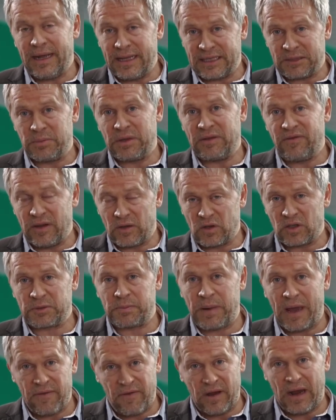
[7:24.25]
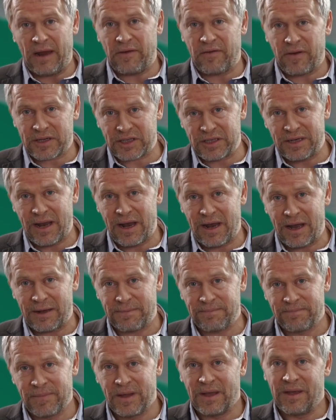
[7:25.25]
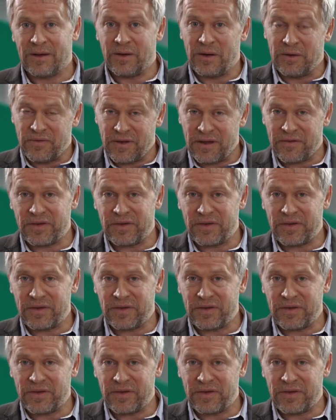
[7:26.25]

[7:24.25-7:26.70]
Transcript: VÖGELE paving does the job faster,